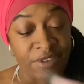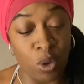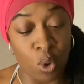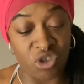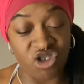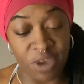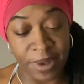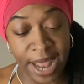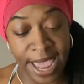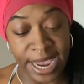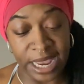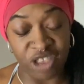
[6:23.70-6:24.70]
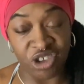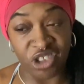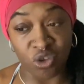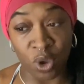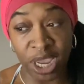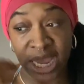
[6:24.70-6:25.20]
on Gemini energy.
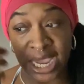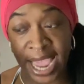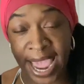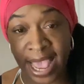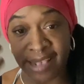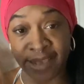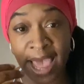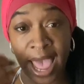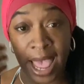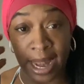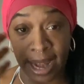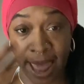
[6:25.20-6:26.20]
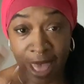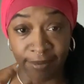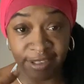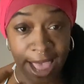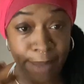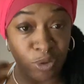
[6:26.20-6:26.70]
So he has a lot of
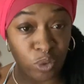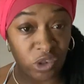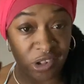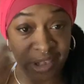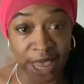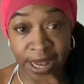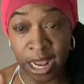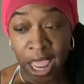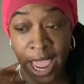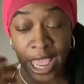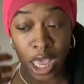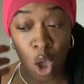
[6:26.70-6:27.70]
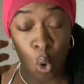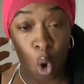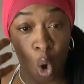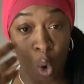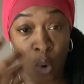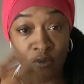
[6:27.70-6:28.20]
time to sit and go
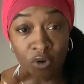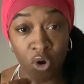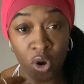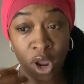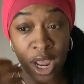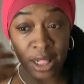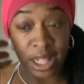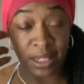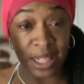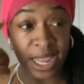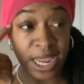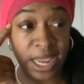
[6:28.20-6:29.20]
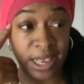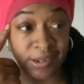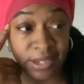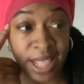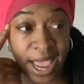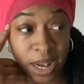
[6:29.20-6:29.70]
over the things
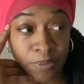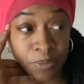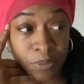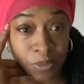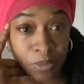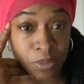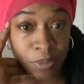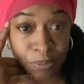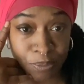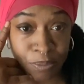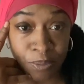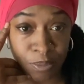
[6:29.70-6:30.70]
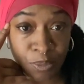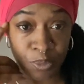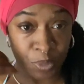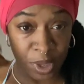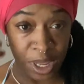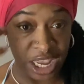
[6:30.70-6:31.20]
that
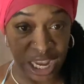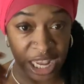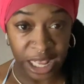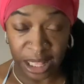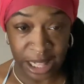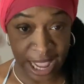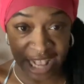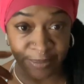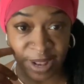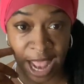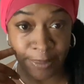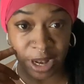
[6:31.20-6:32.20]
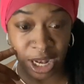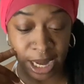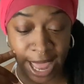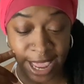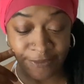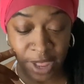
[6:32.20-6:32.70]
has been happening in
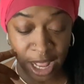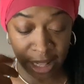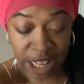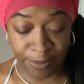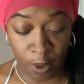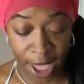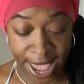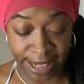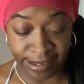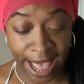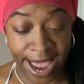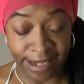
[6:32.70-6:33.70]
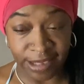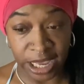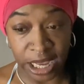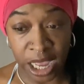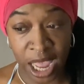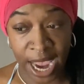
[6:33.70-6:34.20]
life. There's about
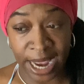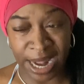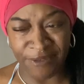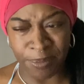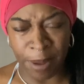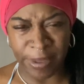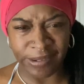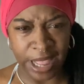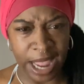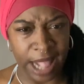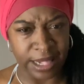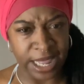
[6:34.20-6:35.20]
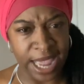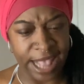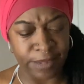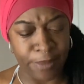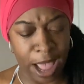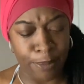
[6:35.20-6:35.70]
anxiety, and if I'm not mistaken, I think he has
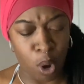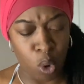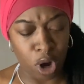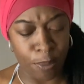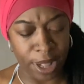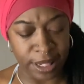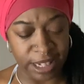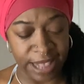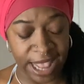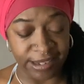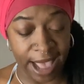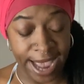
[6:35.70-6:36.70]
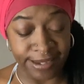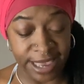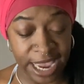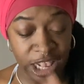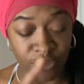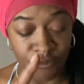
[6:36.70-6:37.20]
bipolar, but this anxiety
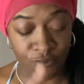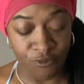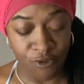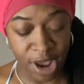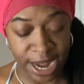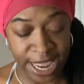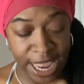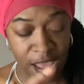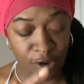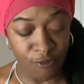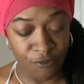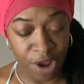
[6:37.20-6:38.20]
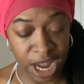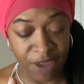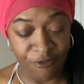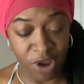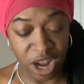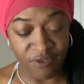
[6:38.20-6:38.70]
is really, really,
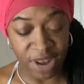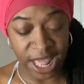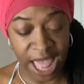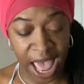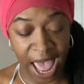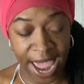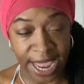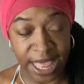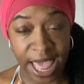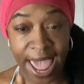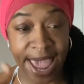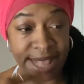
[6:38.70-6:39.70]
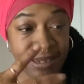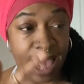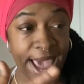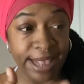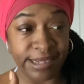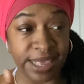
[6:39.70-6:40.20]
really, really high.
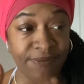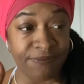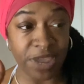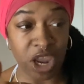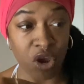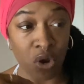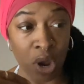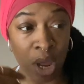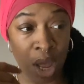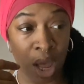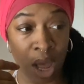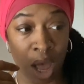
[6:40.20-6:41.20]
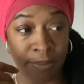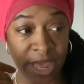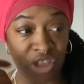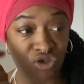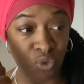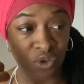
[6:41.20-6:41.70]
Anxiety, fear,
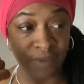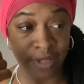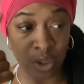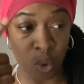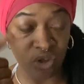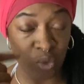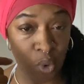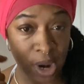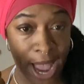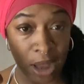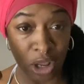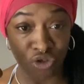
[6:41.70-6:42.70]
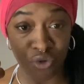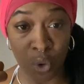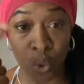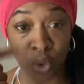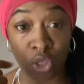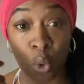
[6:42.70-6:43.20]
intrusive thoughts going out of
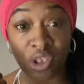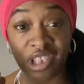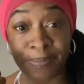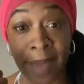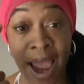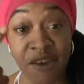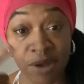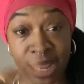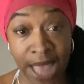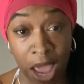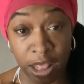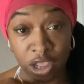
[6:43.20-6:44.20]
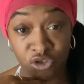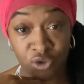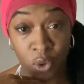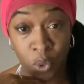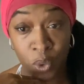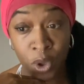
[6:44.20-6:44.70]
control, thoughts spiraling out of
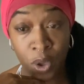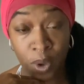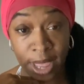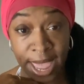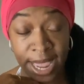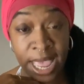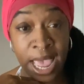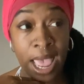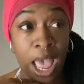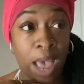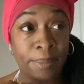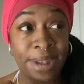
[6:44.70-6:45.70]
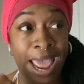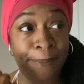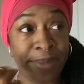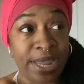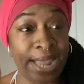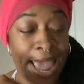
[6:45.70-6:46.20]
control, okay? Not
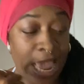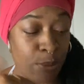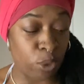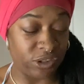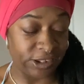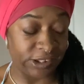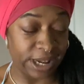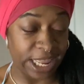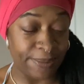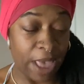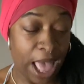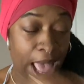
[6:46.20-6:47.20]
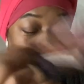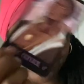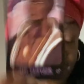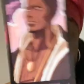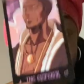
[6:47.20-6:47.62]
being able to sleep. I'm seeing